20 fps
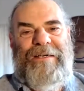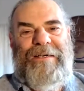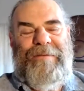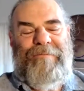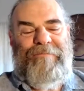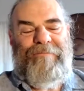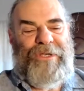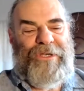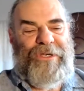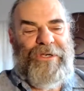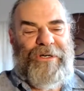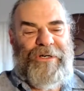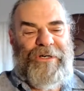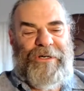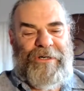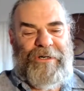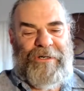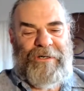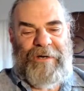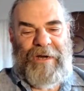
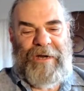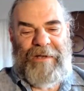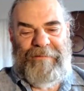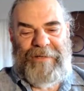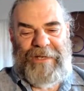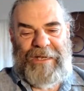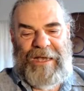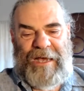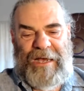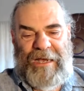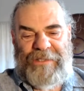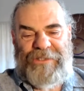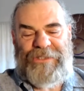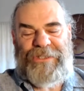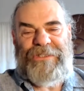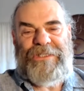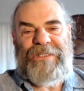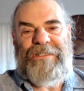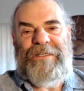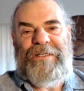pure
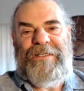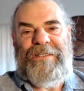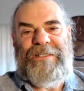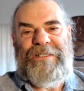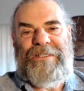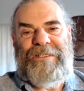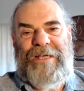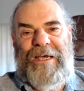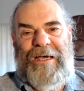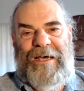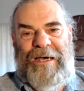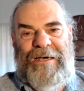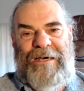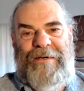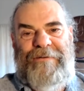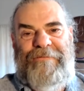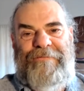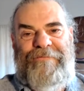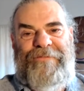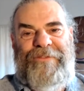consciousness
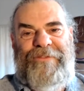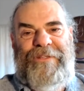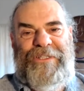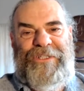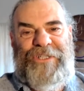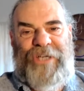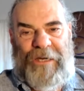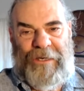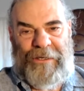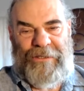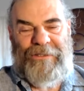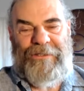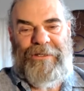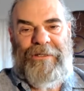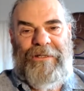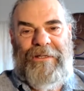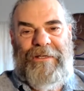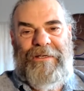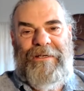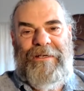of the
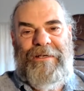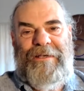jungle